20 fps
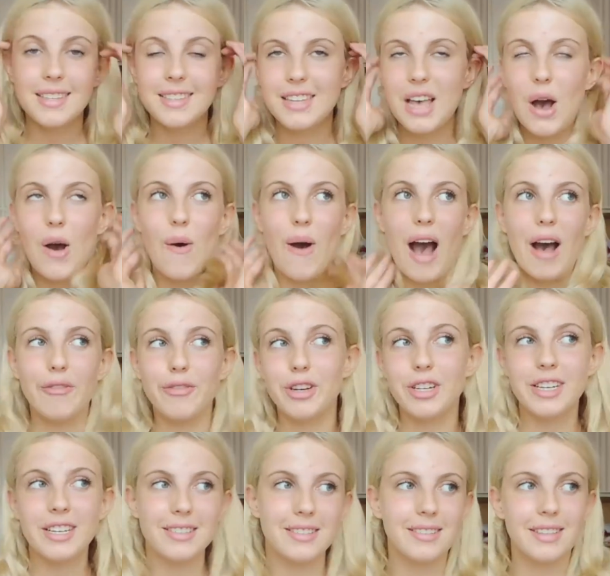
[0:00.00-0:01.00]
So after
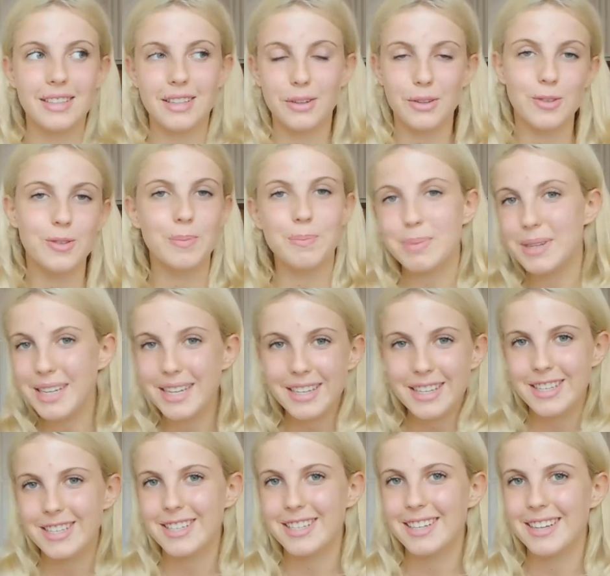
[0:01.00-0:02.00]
this little
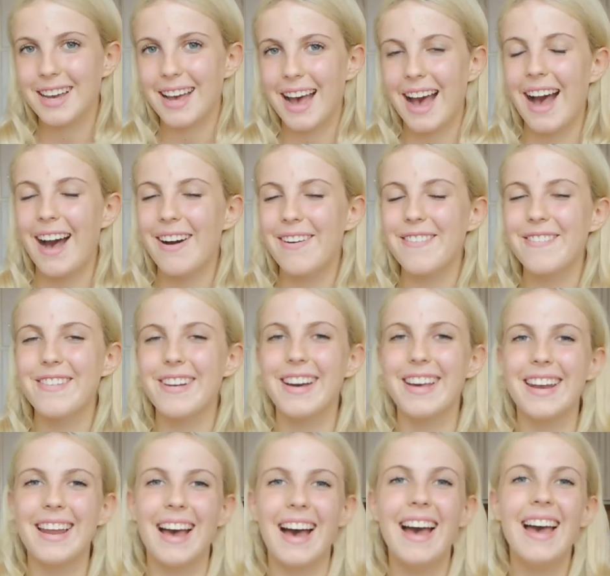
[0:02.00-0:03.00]
speech, I'm
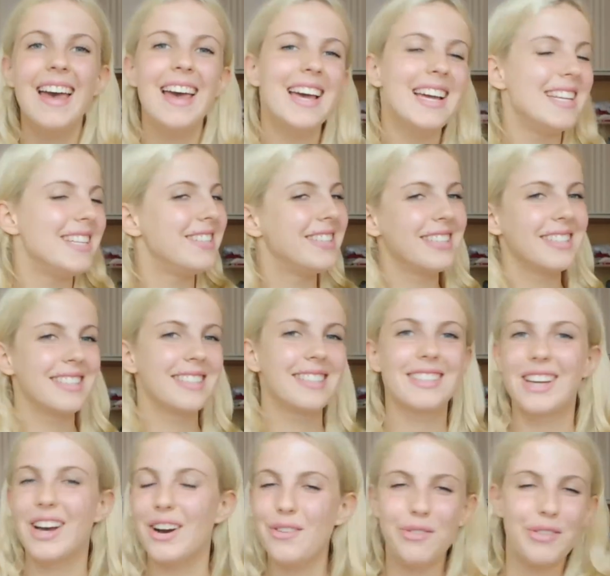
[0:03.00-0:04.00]
gonna
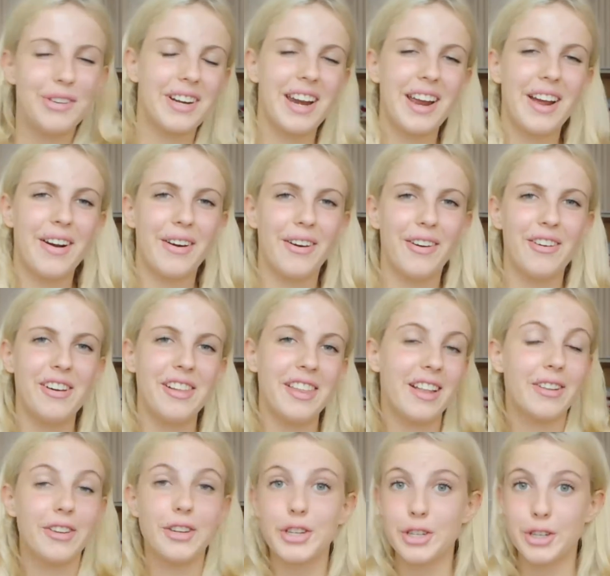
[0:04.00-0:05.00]
just go for the haul and
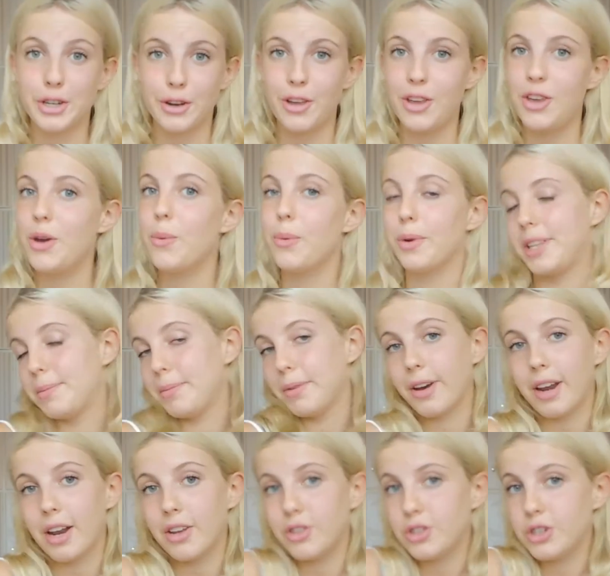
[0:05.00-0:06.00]
I'll show you what we're
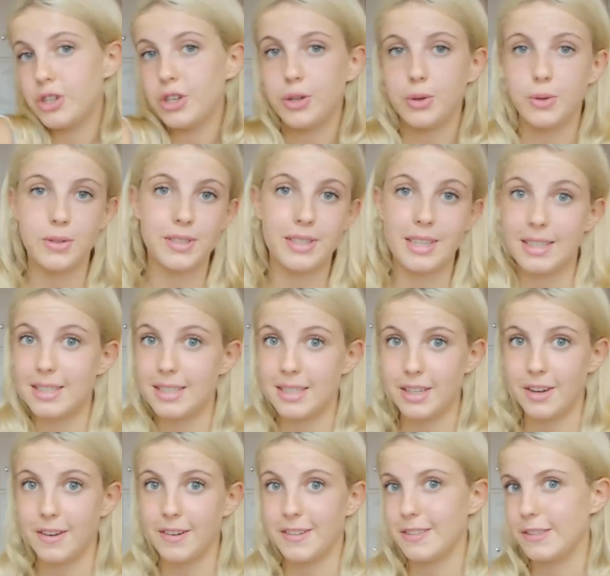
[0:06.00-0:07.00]
gonna use this
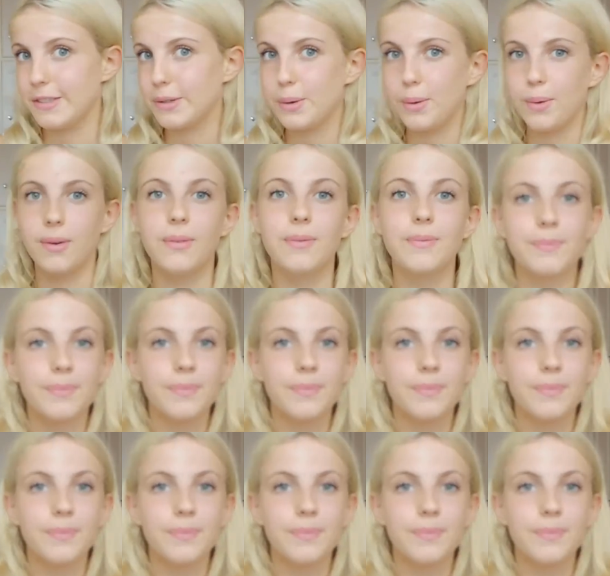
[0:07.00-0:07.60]
year in school.